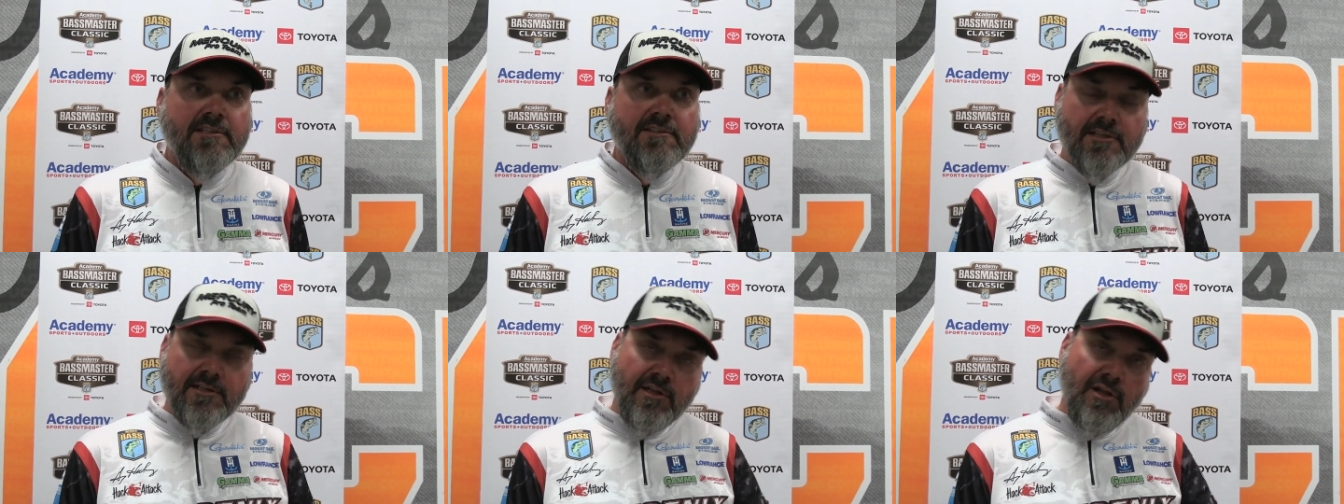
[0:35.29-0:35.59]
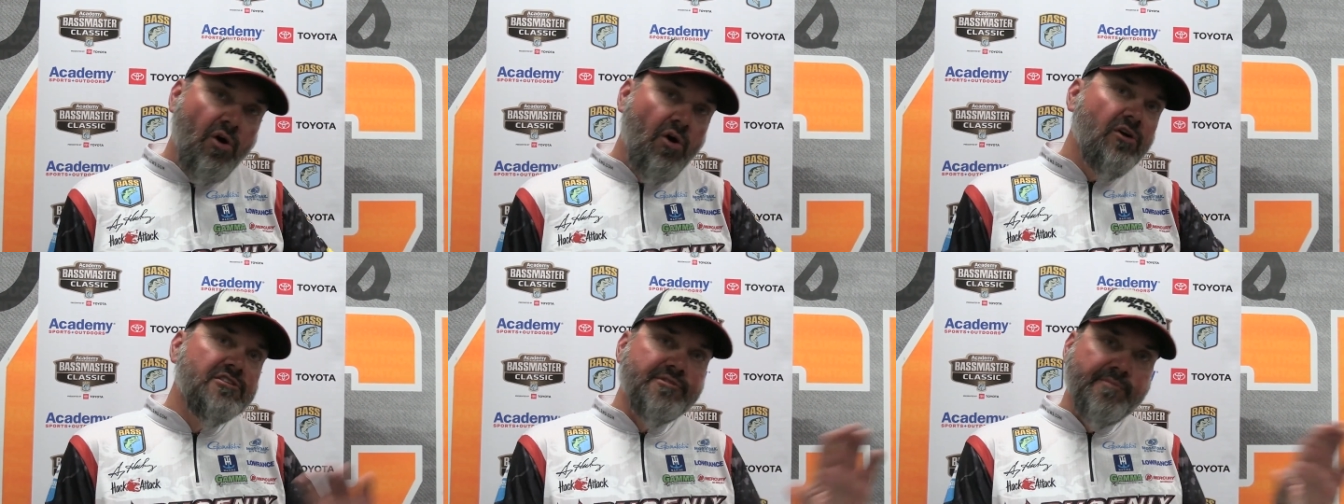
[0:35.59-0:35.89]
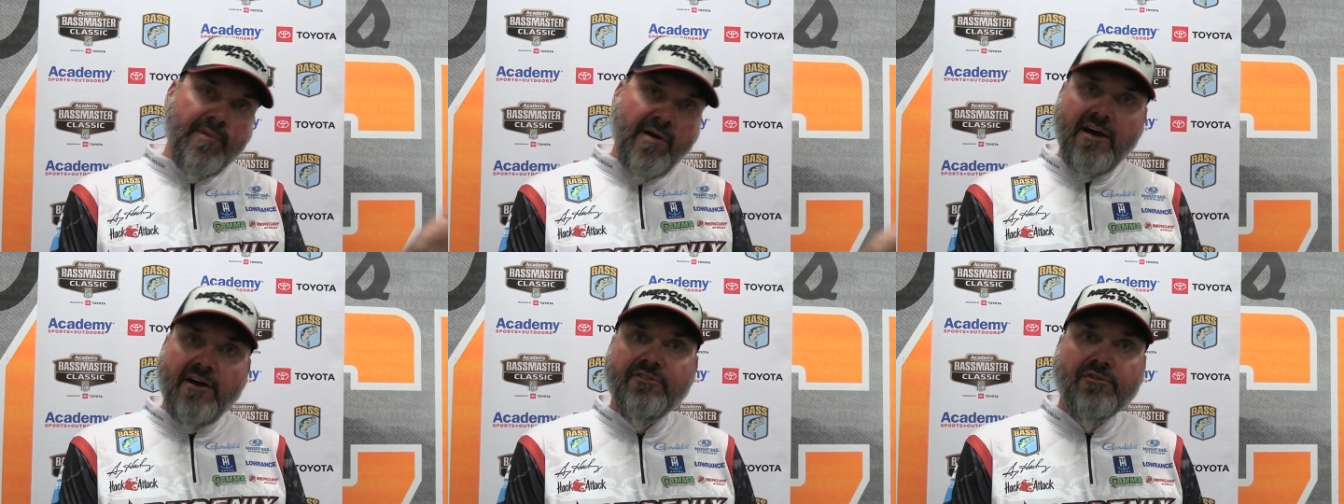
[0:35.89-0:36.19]
the
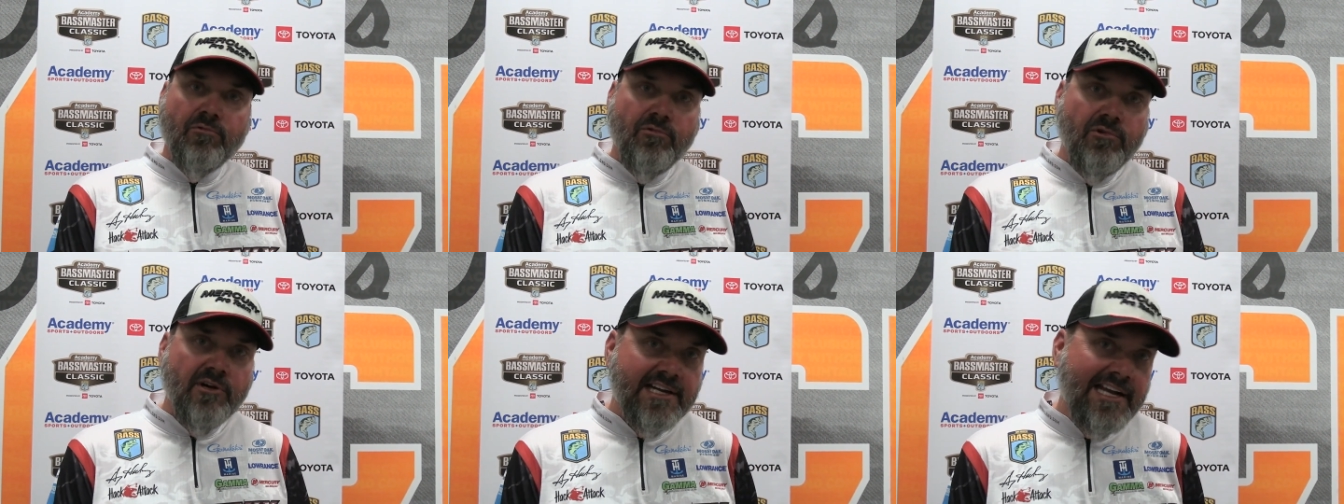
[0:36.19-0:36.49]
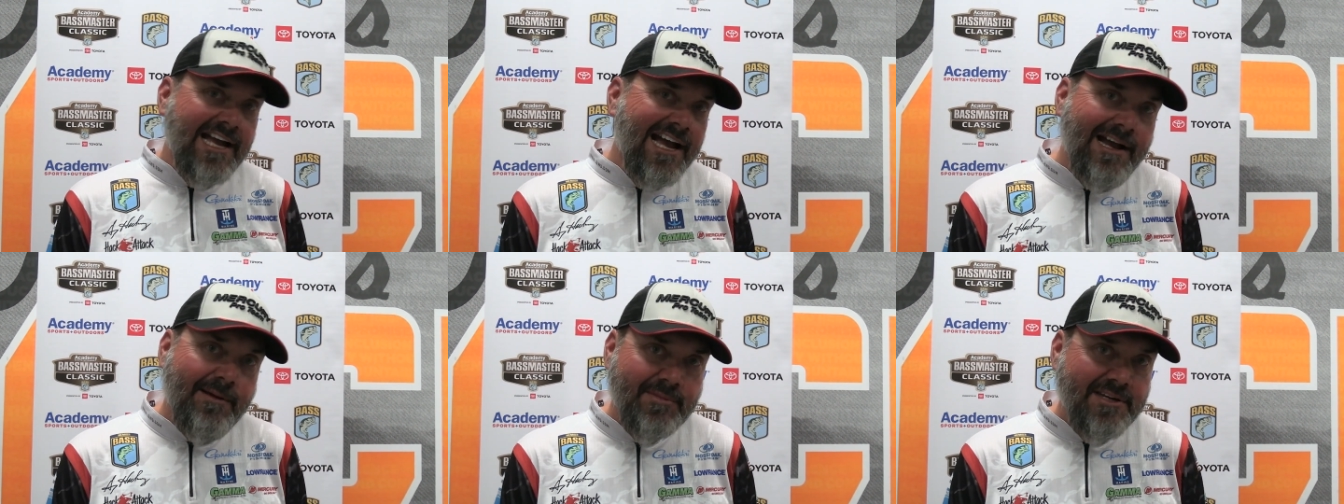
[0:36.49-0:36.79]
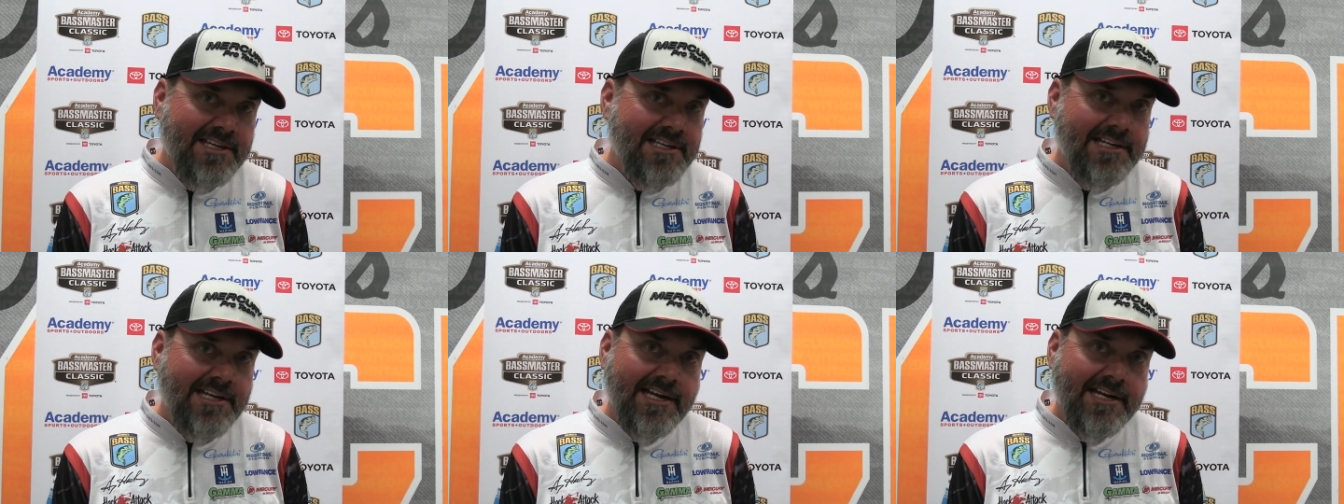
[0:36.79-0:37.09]
largemouth are what got
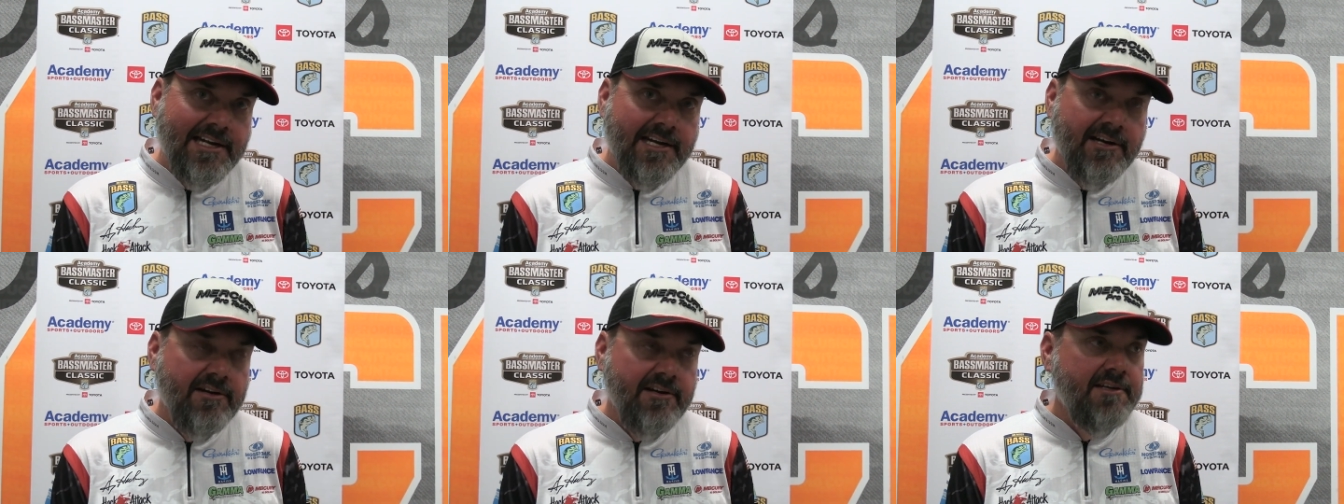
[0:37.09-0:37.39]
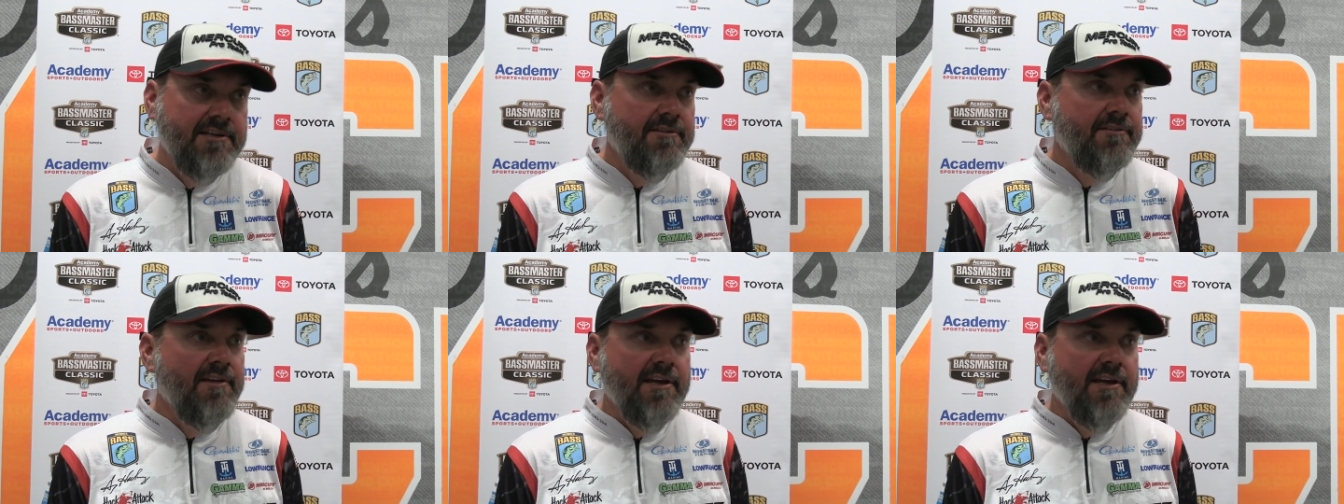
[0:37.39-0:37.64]
me in that area.